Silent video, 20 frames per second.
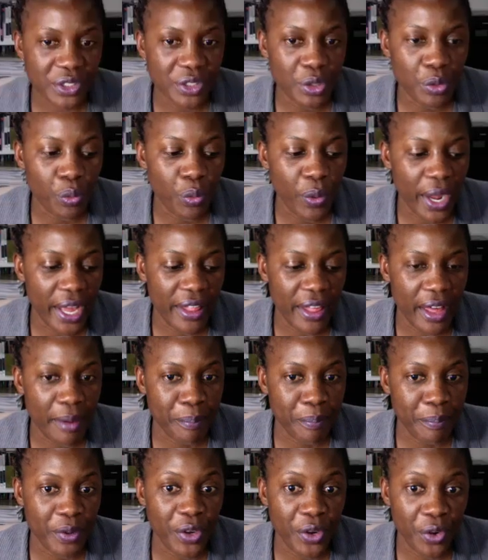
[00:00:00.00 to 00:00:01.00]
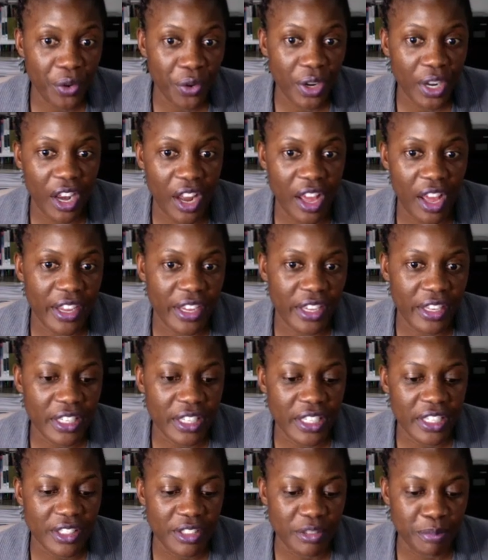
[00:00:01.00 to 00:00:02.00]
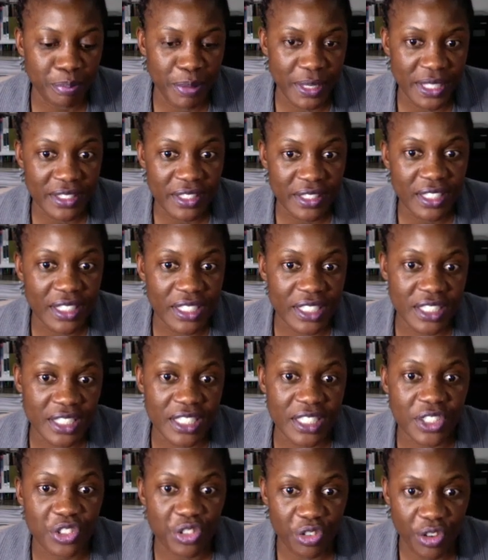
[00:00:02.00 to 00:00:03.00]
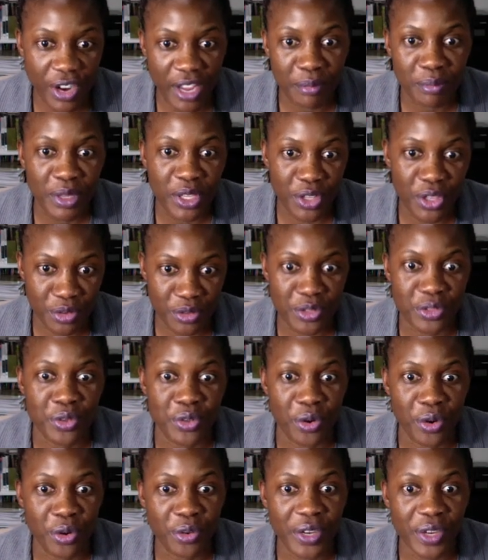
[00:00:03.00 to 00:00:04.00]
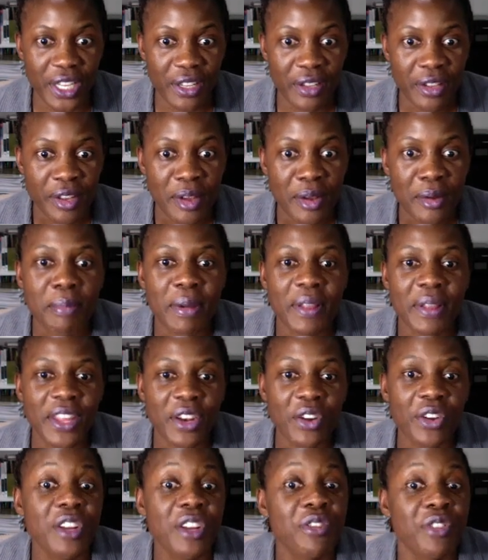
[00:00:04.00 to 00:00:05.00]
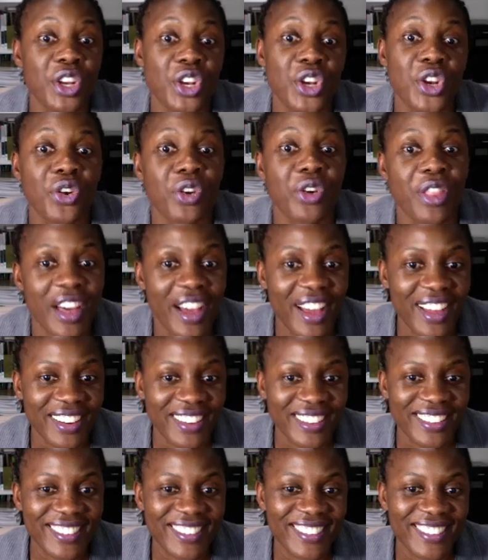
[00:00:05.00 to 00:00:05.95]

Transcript: to you, where your client is basically describing your story, but they don't even know that.